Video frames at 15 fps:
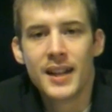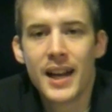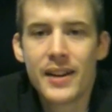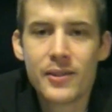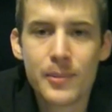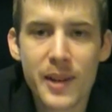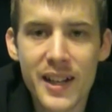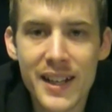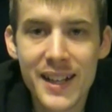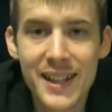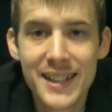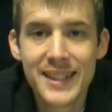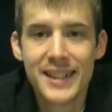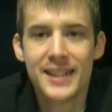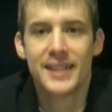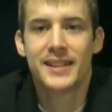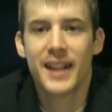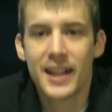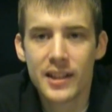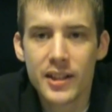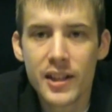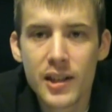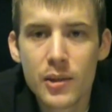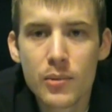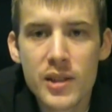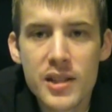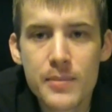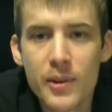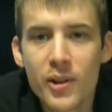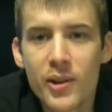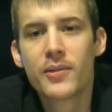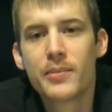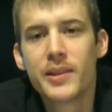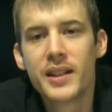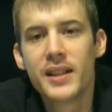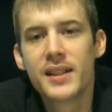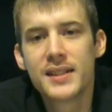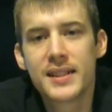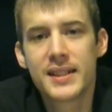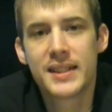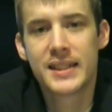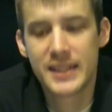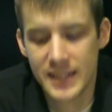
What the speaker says: Hey everybody, Tyler here with SmokeForPennys.